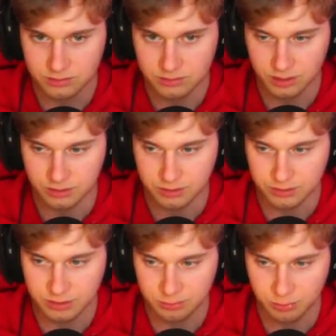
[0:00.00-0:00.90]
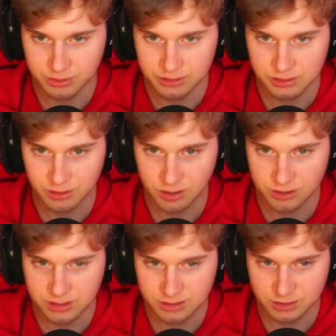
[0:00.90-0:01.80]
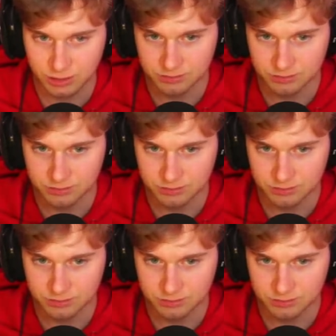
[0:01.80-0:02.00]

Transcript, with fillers: okay, yeah, I think the point is still ours. Let's go.